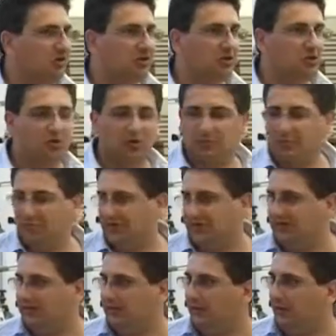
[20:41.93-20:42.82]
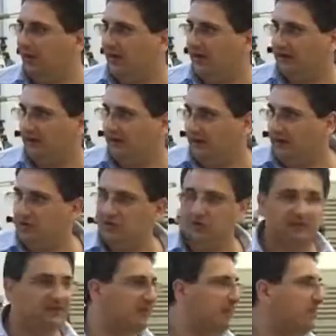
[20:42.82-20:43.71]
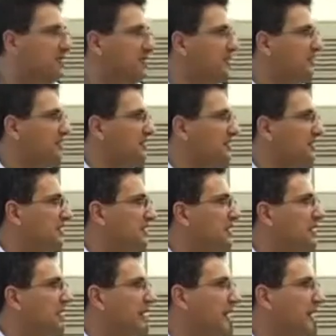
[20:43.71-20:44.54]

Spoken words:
incorporate a wide range of sensors